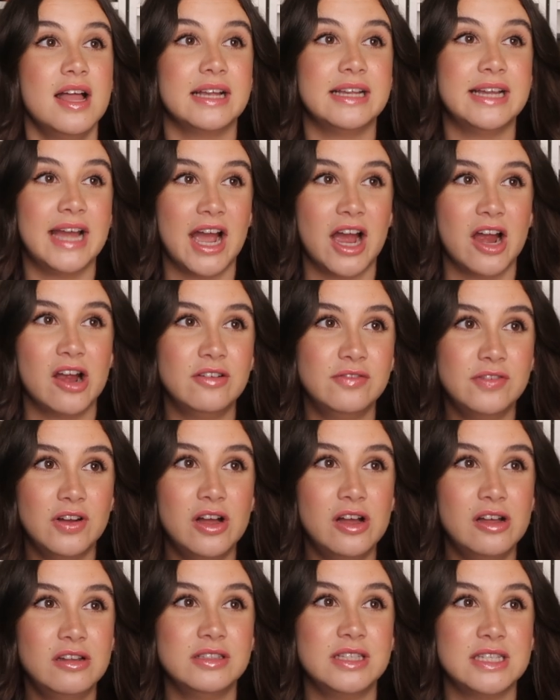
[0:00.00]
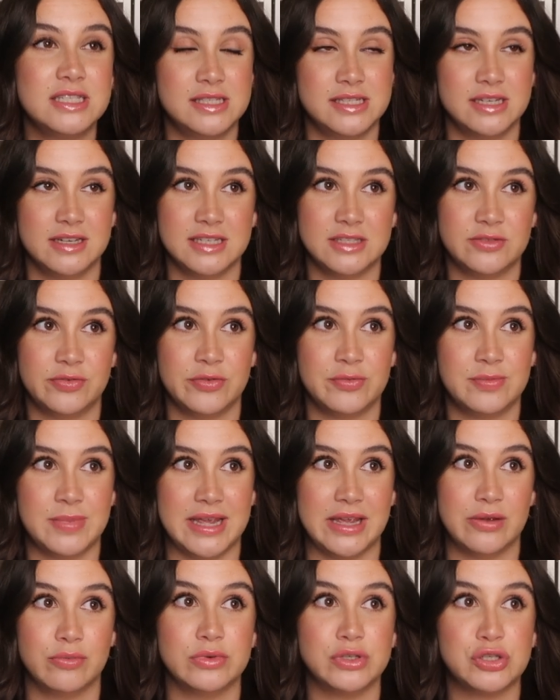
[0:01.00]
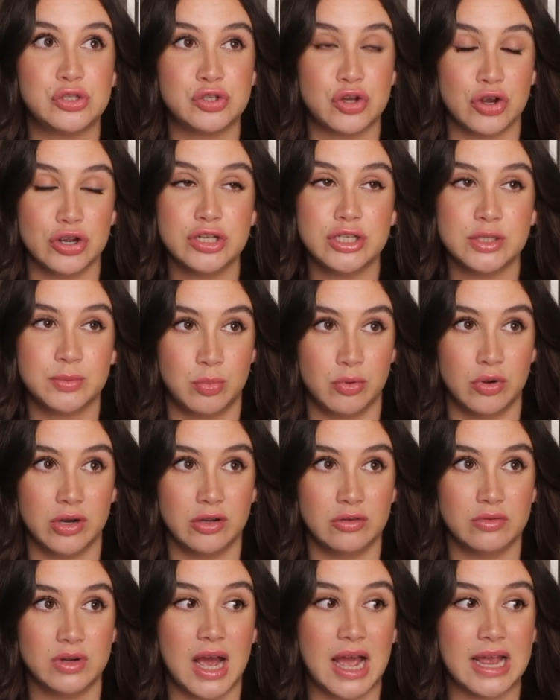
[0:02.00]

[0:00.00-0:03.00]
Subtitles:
Caraval, the series for me, was so spoiled.